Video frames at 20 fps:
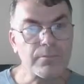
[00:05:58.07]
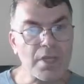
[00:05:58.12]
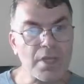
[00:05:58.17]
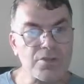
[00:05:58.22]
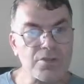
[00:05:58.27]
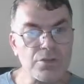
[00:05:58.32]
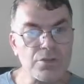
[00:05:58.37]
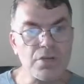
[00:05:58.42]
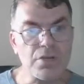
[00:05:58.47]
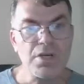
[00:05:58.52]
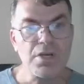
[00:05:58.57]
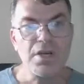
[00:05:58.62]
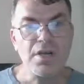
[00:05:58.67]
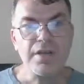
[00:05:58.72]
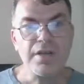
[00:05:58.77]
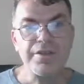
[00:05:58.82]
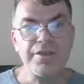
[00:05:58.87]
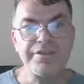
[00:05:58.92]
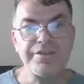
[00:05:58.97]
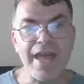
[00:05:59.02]
so
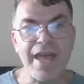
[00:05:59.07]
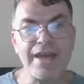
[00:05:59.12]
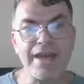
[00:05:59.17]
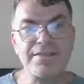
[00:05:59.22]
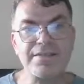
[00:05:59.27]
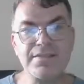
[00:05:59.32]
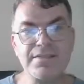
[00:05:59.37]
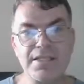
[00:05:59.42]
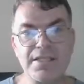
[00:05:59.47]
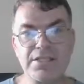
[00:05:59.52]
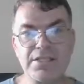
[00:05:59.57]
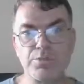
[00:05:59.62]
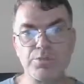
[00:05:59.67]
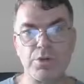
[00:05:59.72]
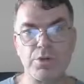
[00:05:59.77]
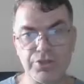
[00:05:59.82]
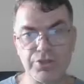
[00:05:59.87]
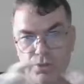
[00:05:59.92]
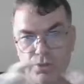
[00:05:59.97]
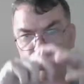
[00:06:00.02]
the text is
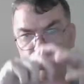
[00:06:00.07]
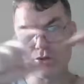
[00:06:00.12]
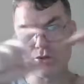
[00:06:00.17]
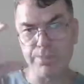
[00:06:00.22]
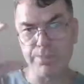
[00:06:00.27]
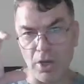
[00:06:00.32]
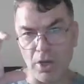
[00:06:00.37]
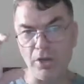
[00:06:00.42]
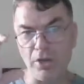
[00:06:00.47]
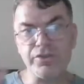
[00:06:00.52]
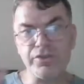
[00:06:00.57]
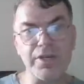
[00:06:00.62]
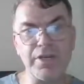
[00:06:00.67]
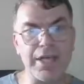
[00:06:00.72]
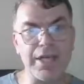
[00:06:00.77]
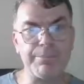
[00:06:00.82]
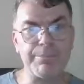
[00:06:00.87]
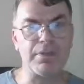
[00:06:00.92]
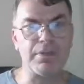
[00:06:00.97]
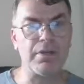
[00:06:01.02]
what's going to be on the
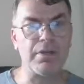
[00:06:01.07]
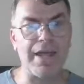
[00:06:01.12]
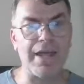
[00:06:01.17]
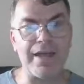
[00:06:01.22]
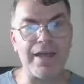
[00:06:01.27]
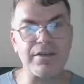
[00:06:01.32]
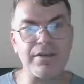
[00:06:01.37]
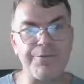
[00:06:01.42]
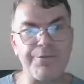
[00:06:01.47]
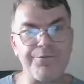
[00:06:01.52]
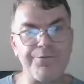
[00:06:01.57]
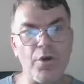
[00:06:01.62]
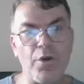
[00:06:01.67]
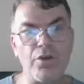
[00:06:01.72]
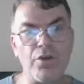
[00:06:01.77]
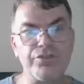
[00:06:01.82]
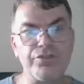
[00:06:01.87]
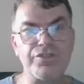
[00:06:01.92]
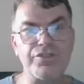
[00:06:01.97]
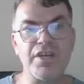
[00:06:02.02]
label and the
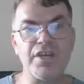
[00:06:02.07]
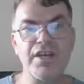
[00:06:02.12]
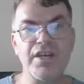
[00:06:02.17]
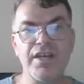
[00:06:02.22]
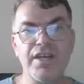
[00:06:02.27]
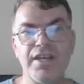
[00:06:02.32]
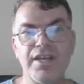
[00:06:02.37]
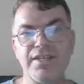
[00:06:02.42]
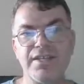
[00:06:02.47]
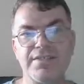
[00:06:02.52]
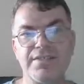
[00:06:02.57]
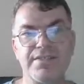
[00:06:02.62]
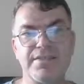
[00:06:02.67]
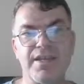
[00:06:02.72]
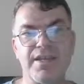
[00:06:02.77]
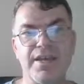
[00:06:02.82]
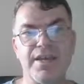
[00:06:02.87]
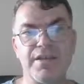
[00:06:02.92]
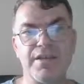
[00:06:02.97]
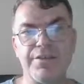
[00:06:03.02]
font is
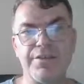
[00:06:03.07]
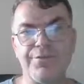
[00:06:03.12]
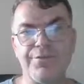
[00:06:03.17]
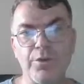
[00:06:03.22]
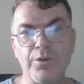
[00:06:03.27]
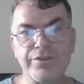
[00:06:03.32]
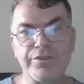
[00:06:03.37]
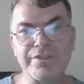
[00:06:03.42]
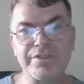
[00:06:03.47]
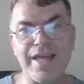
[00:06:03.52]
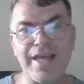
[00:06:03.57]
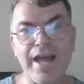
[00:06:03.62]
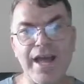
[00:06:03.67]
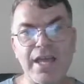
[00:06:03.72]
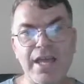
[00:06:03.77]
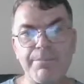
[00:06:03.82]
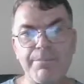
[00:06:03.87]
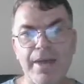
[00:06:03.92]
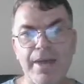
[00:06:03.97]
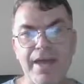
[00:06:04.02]
uh, the font
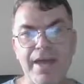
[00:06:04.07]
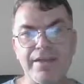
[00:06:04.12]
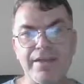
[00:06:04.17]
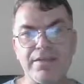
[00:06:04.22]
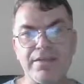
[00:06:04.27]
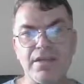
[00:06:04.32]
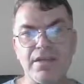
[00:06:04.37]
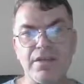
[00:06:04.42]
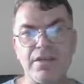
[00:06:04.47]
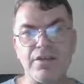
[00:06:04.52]
type and uh, the